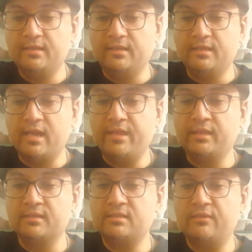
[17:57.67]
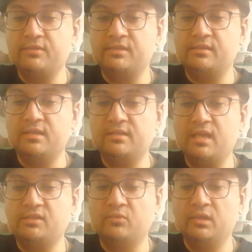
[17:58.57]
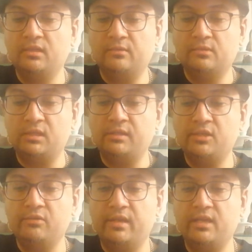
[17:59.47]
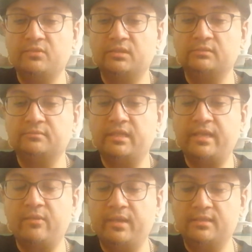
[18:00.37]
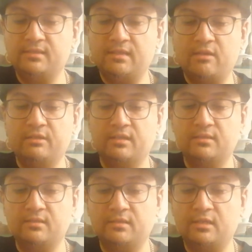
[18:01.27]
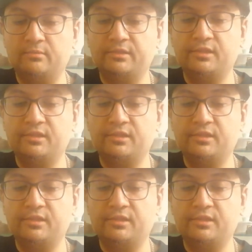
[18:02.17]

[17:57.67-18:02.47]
yeah, I think this stuff is aging well and will continue to age well. I can't wait to see how it does in a couple of